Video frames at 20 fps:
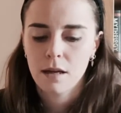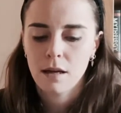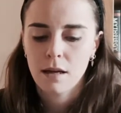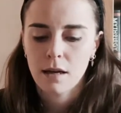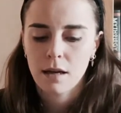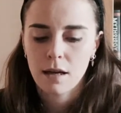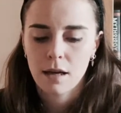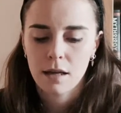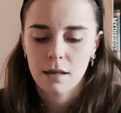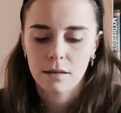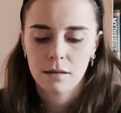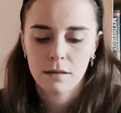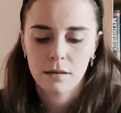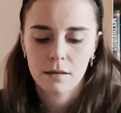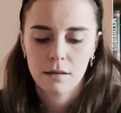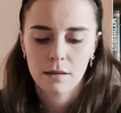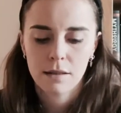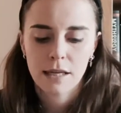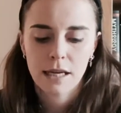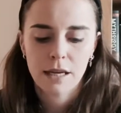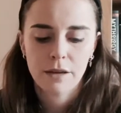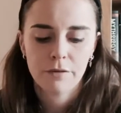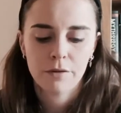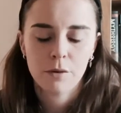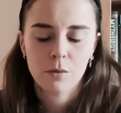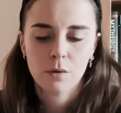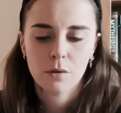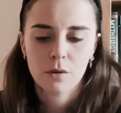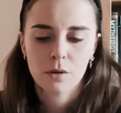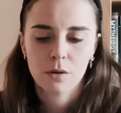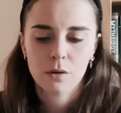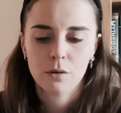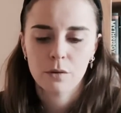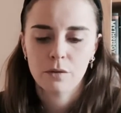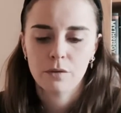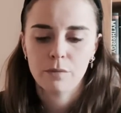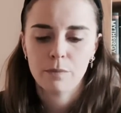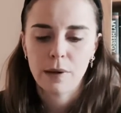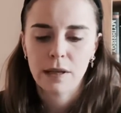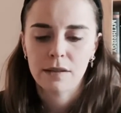And yeah, if you want to sort
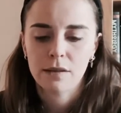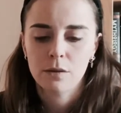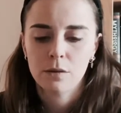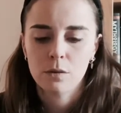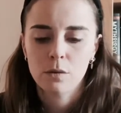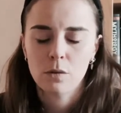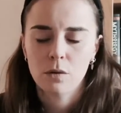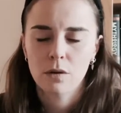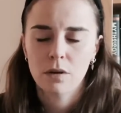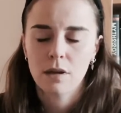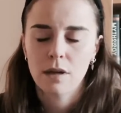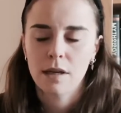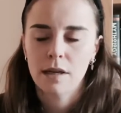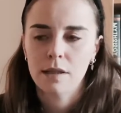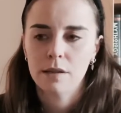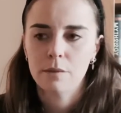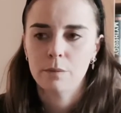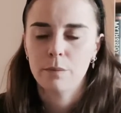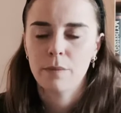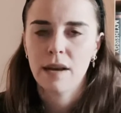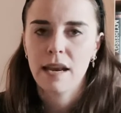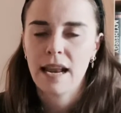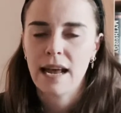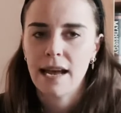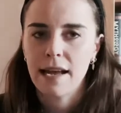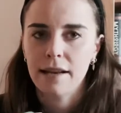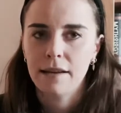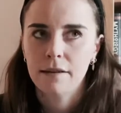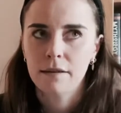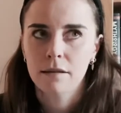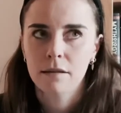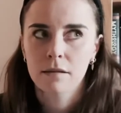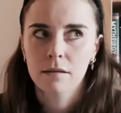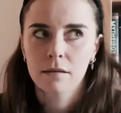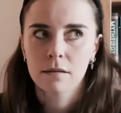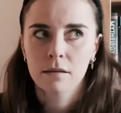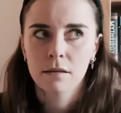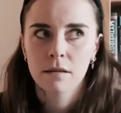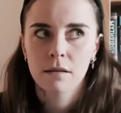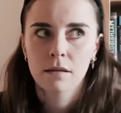of better organise and plan
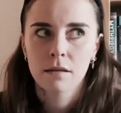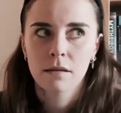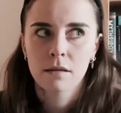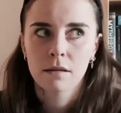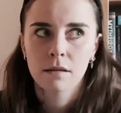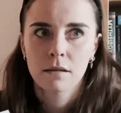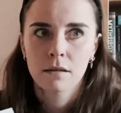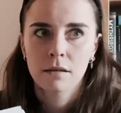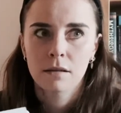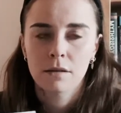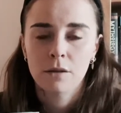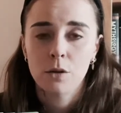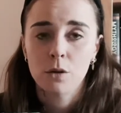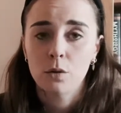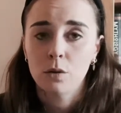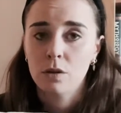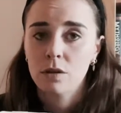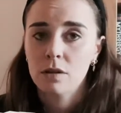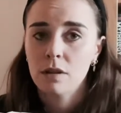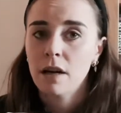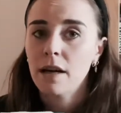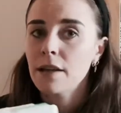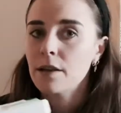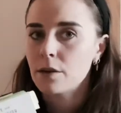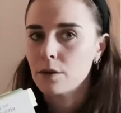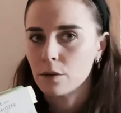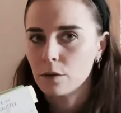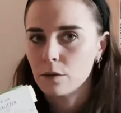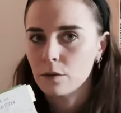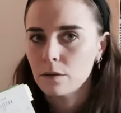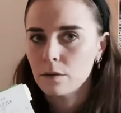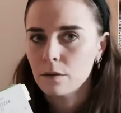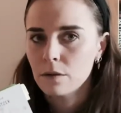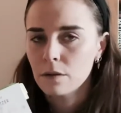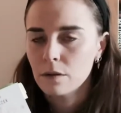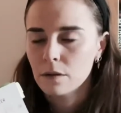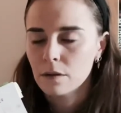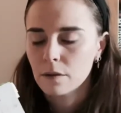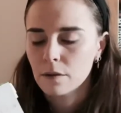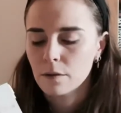your
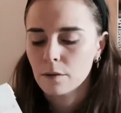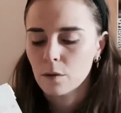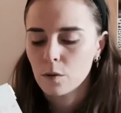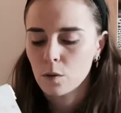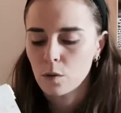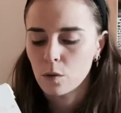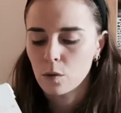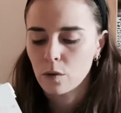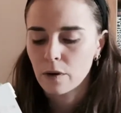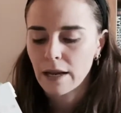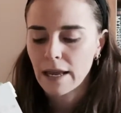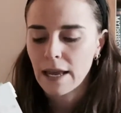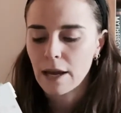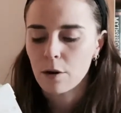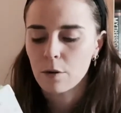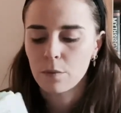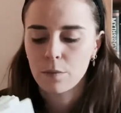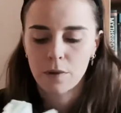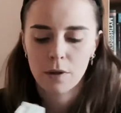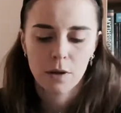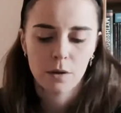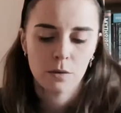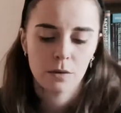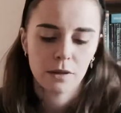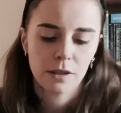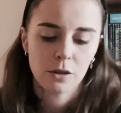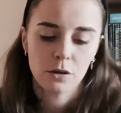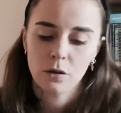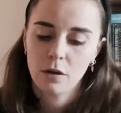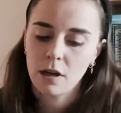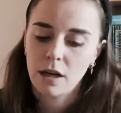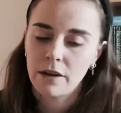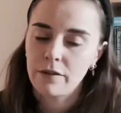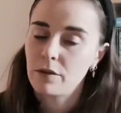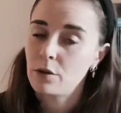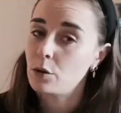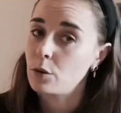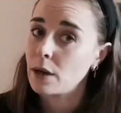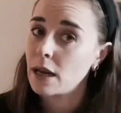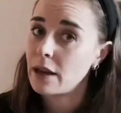cycles, or help those in your life
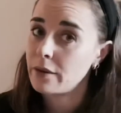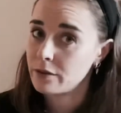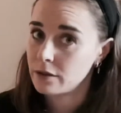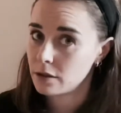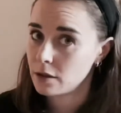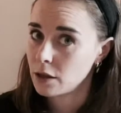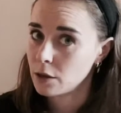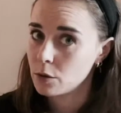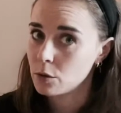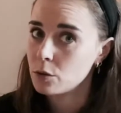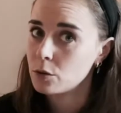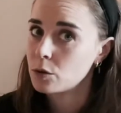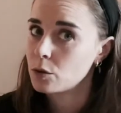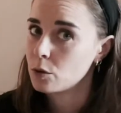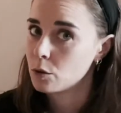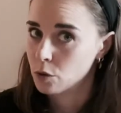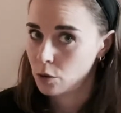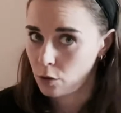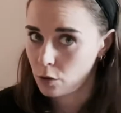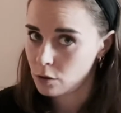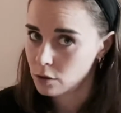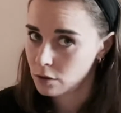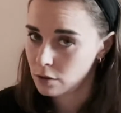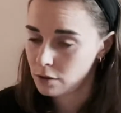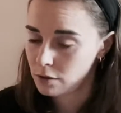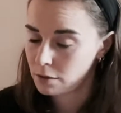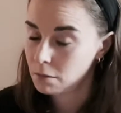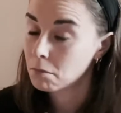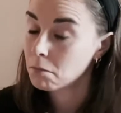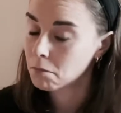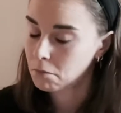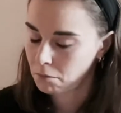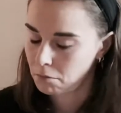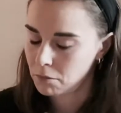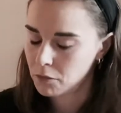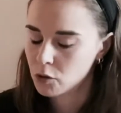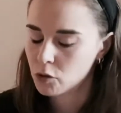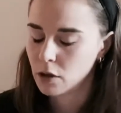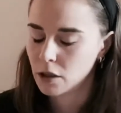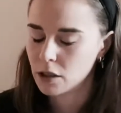who have cycles or not,
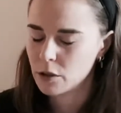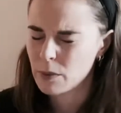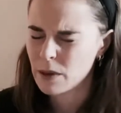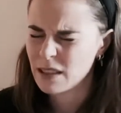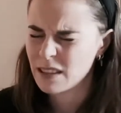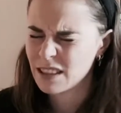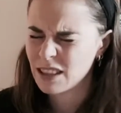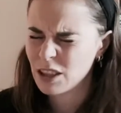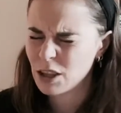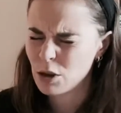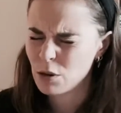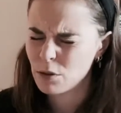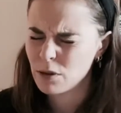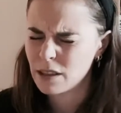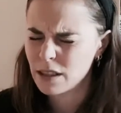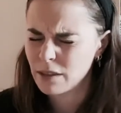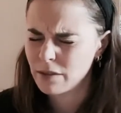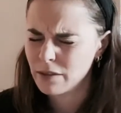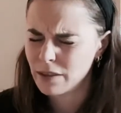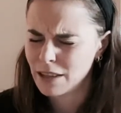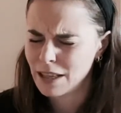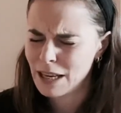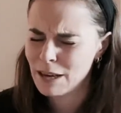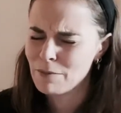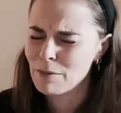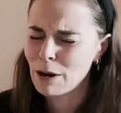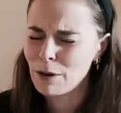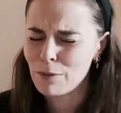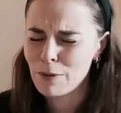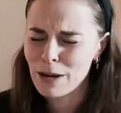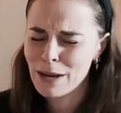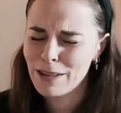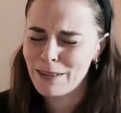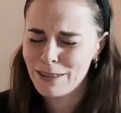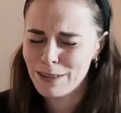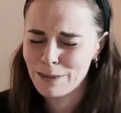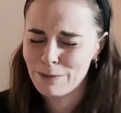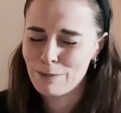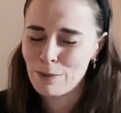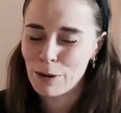trying to be as inclusive in my words
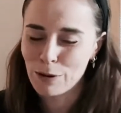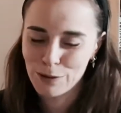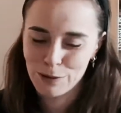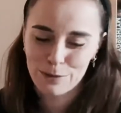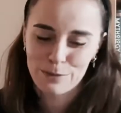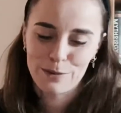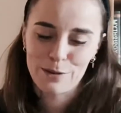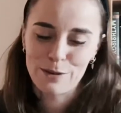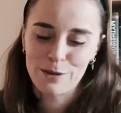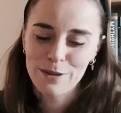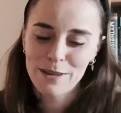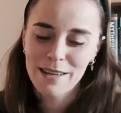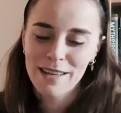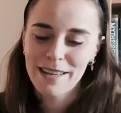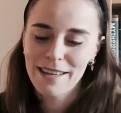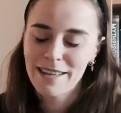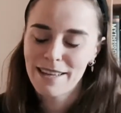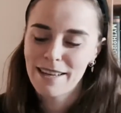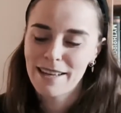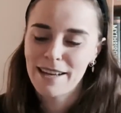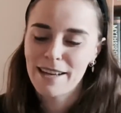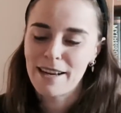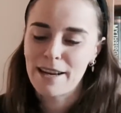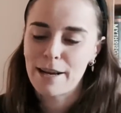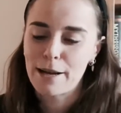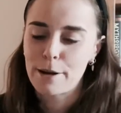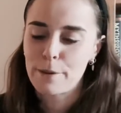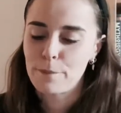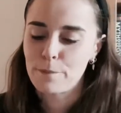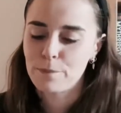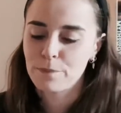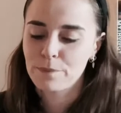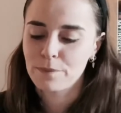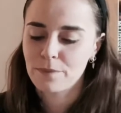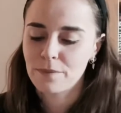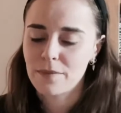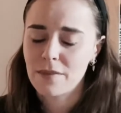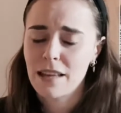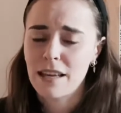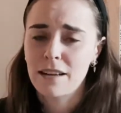as possible,
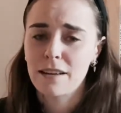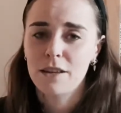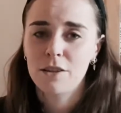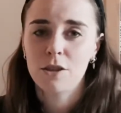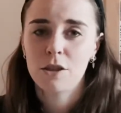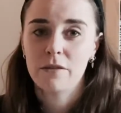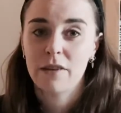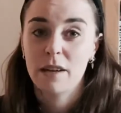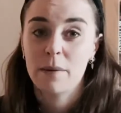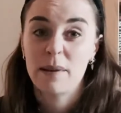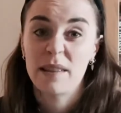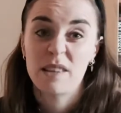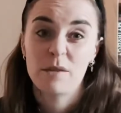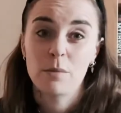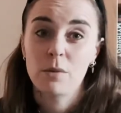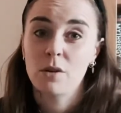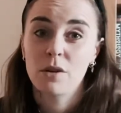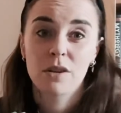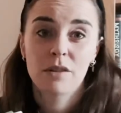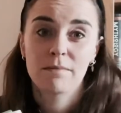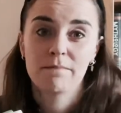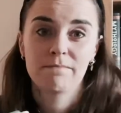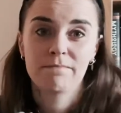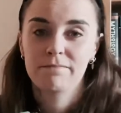then I do recommend this book.